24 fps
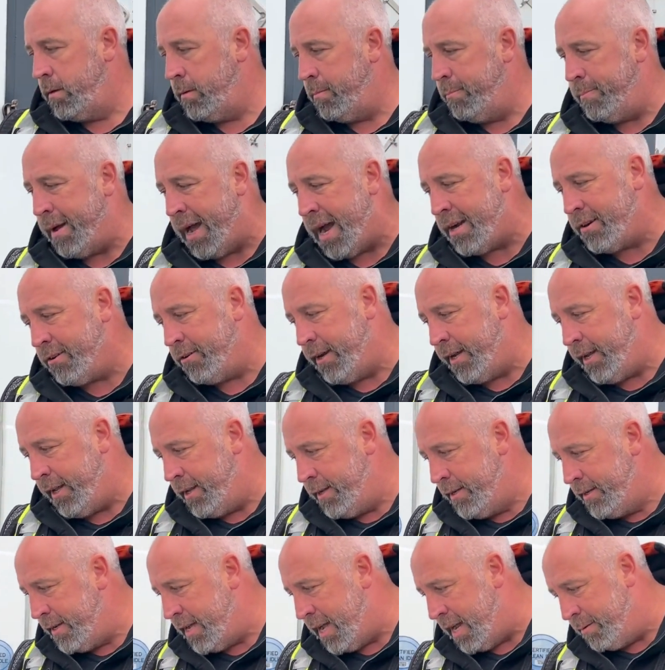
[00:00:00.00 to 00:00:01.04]
Battery
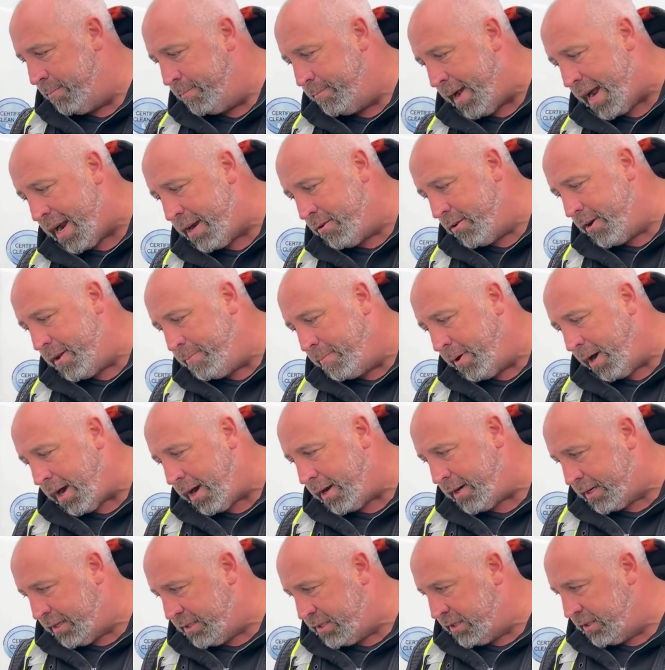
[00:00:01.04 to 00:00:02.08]
and battery
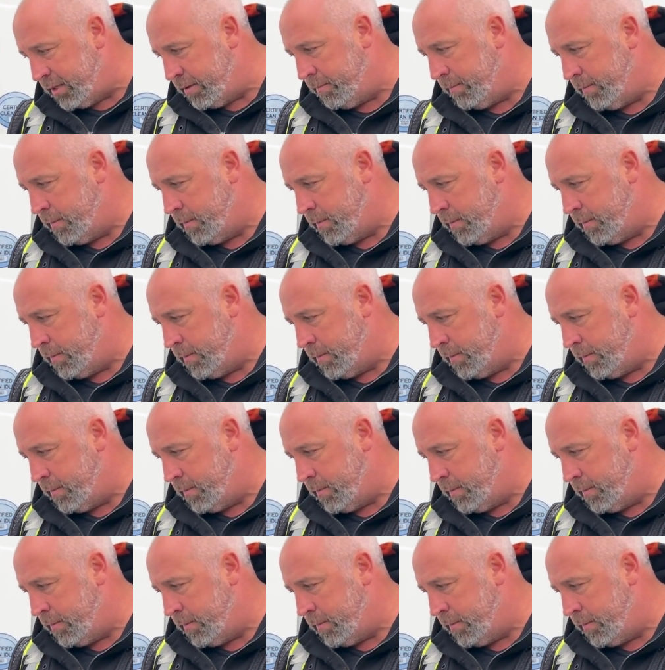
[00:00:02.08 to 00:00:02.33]
box.